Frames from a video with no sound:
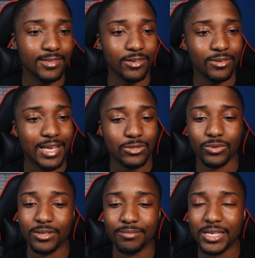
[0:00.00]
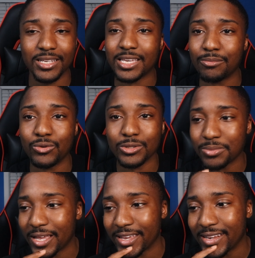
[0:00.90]
You know, that's when me and Kimo was
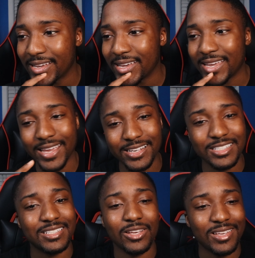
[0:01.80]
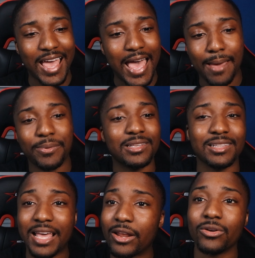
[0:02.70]
playing. It just happened to
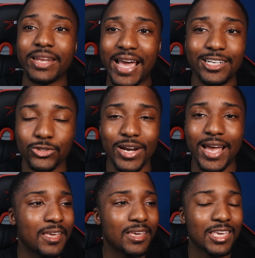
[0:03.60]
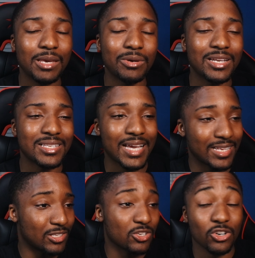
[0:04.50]
land on that track. Kimo
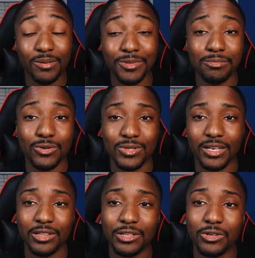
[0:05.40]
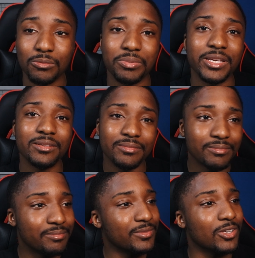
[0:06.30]
decided to turn up the music a little bit,
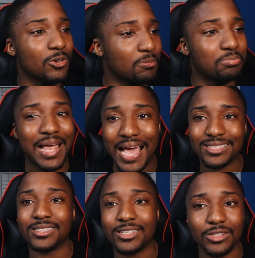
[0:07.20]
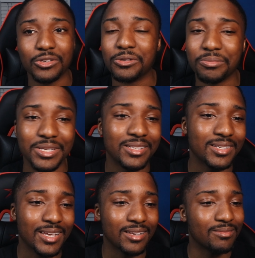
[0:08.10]
you know, blasting it a little bit,
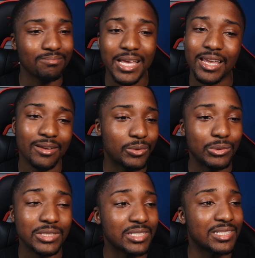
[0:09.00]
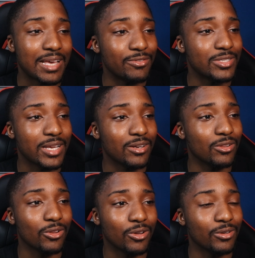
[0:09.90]
and man, it was just devastated
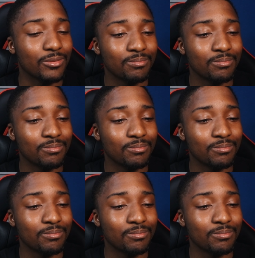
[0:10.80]
along.